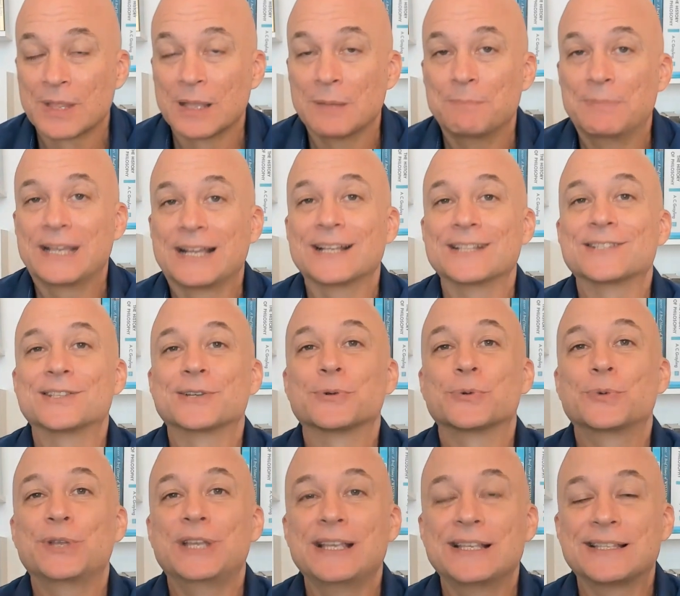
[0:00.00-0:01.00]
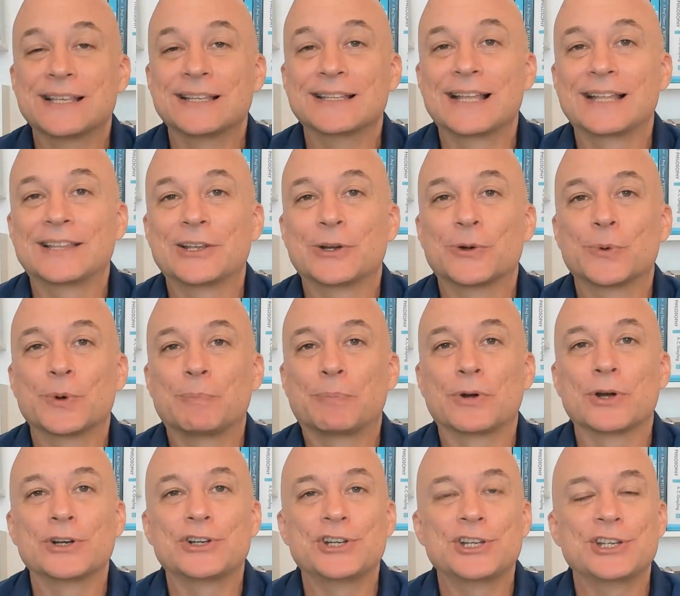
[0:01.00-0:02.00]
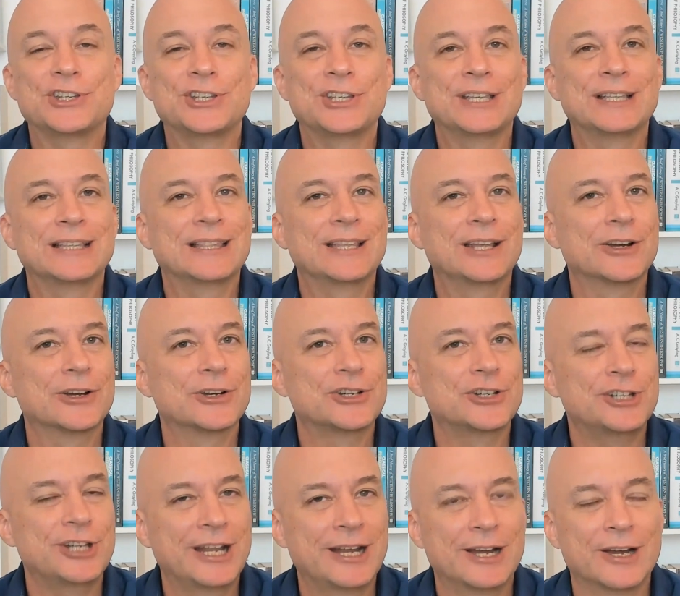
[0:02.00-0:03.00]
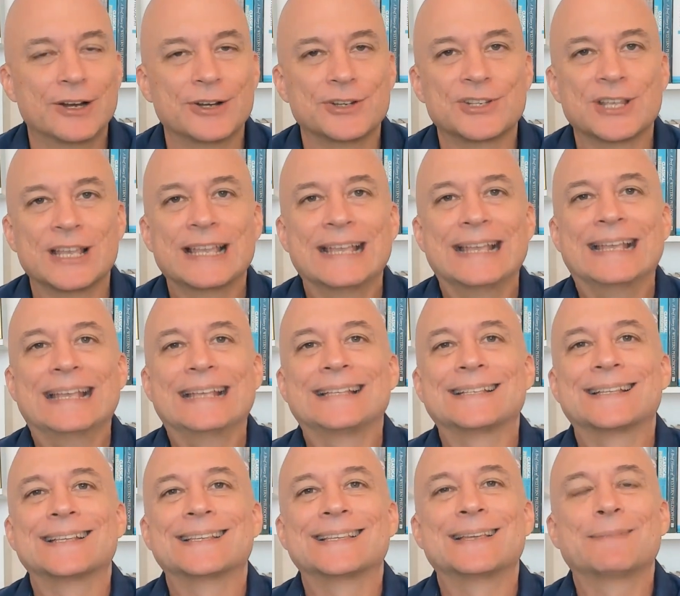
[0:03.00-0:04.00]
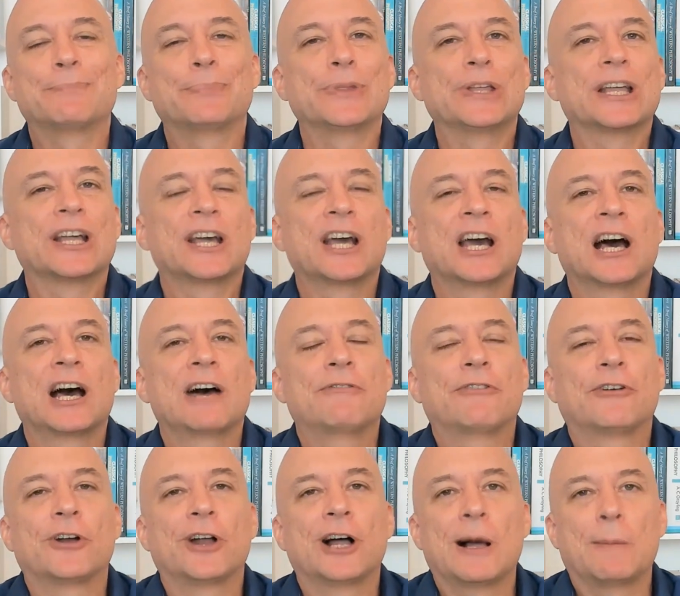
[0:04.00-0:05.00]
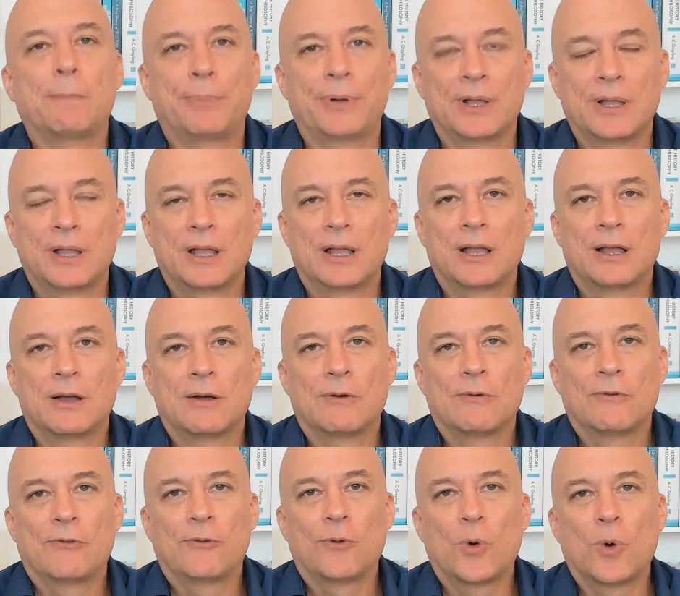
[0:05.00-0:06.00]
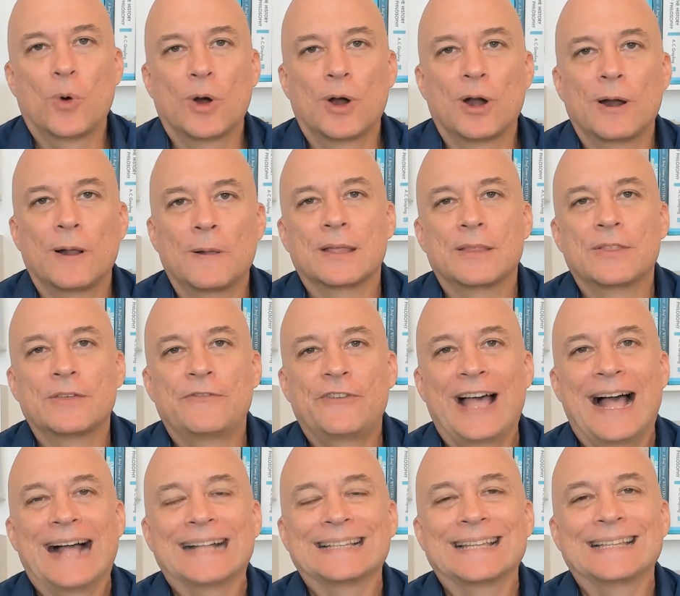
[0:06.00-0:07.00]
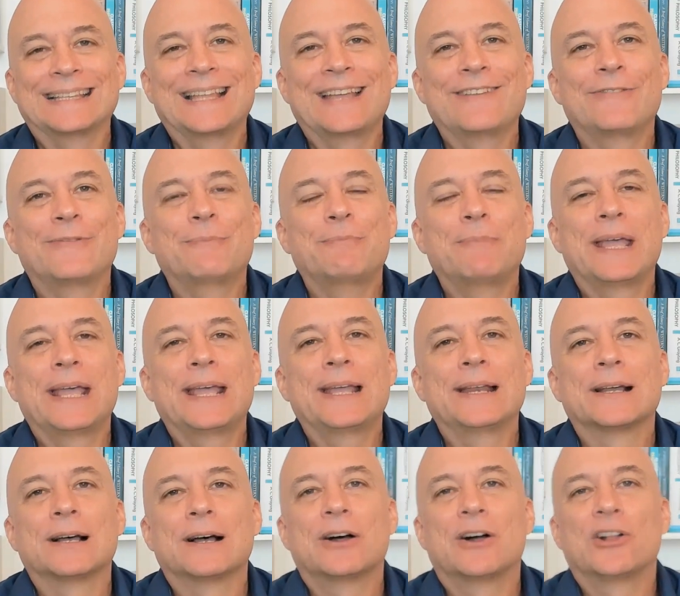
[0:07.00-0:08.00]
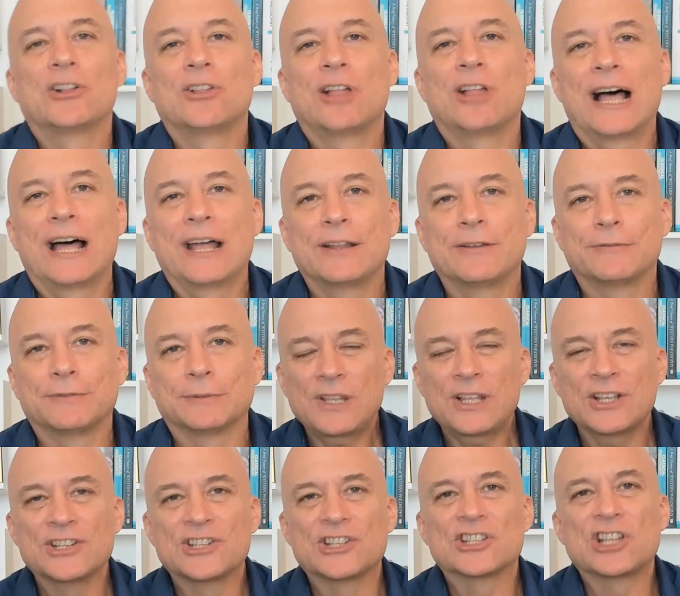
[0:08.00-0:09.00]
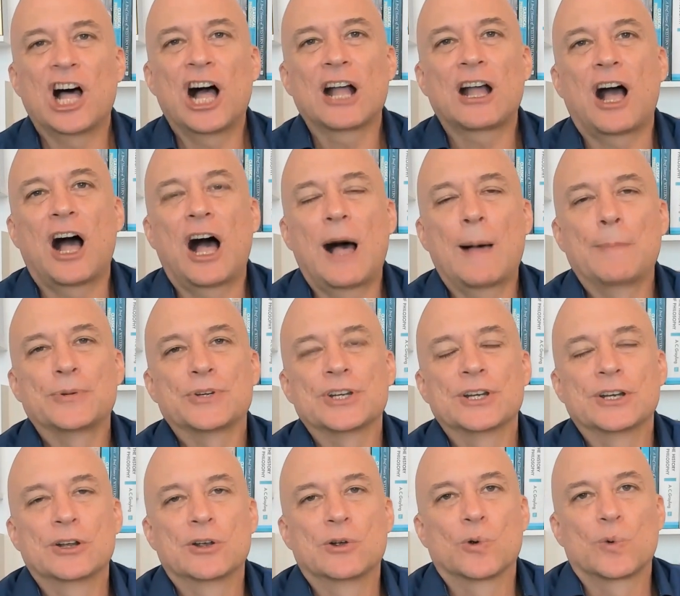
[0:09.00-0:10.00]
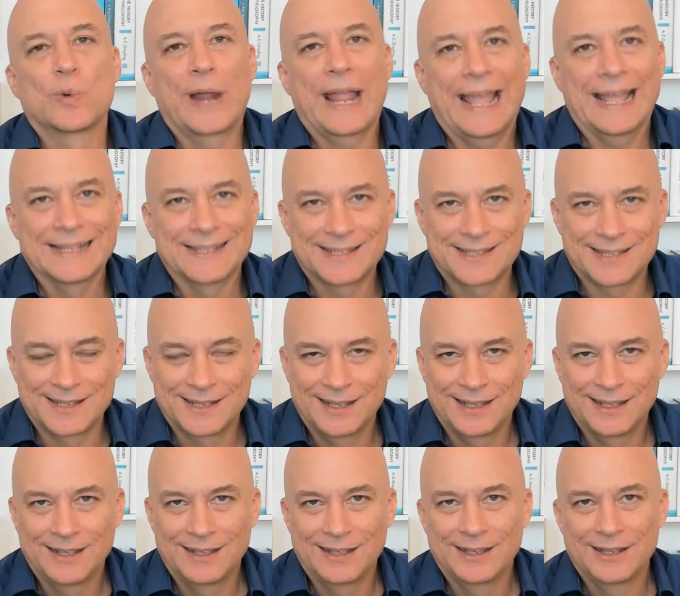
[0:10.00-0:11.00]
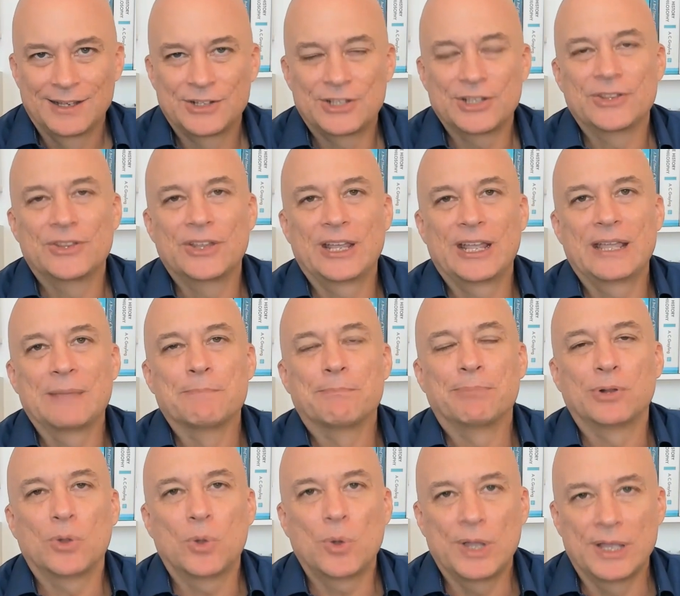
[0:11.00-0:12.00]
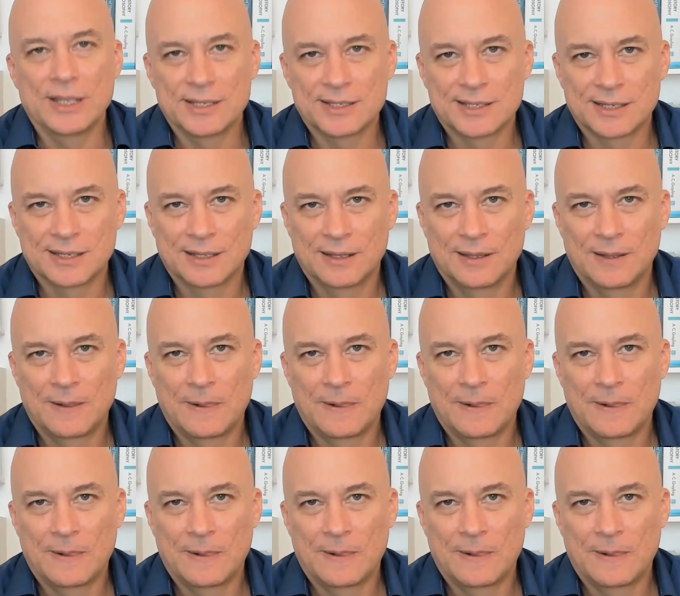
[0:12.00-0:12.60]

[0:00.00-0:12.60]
Because the reason that they're repurchasing their shares is to simply cover up for the fact that they've made a lot of stock option grants to the employees.